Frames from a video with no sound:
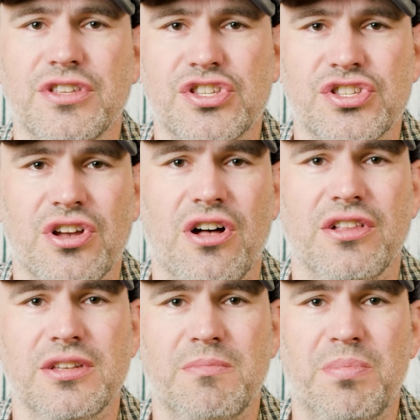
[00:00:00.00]
the
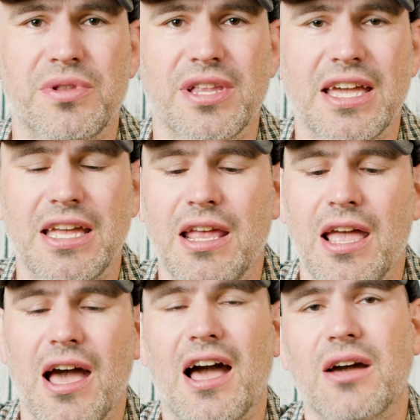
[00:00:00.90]
solid blade.
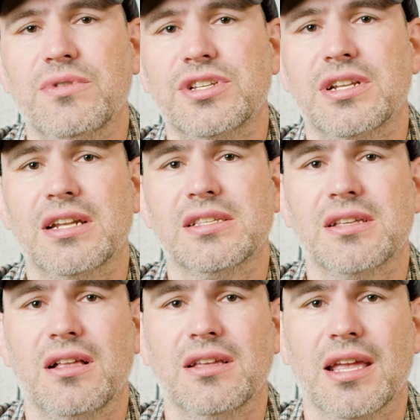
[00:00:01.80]
I wish it had a
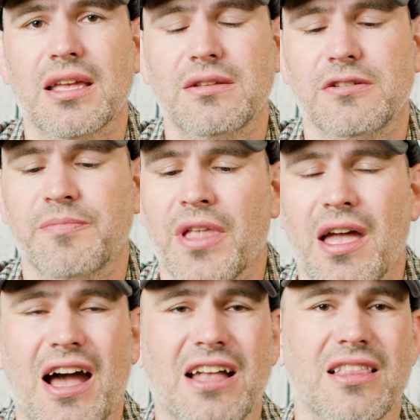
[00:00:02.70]
solid handle.
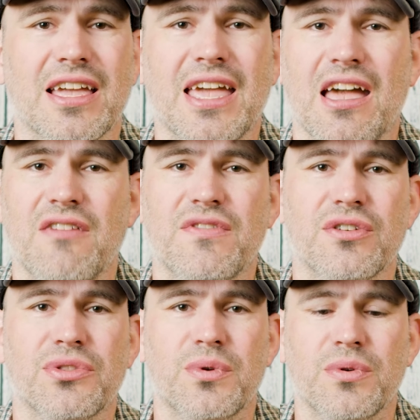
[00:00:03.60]
I like
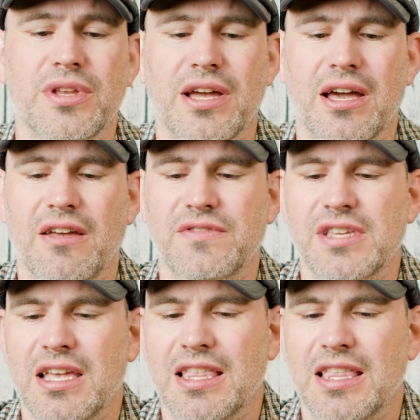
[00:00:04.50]
heavier throwing knives.